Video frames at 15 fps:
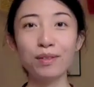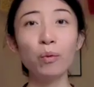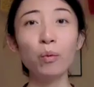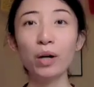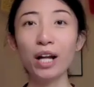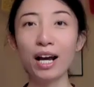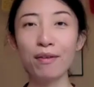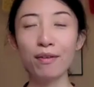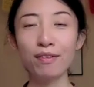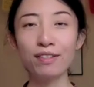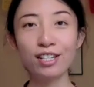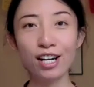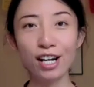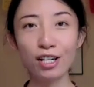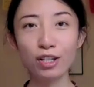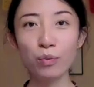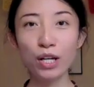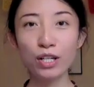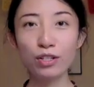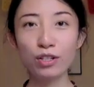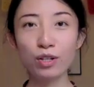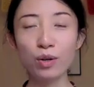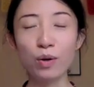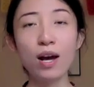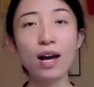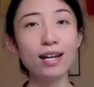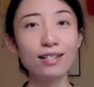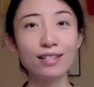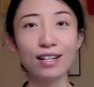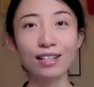What I have shared with you
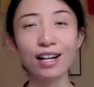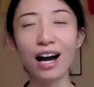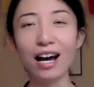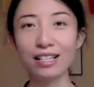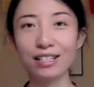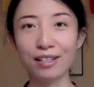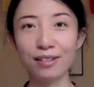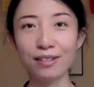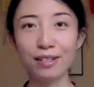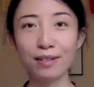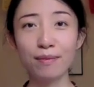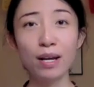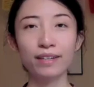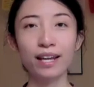is a guidance.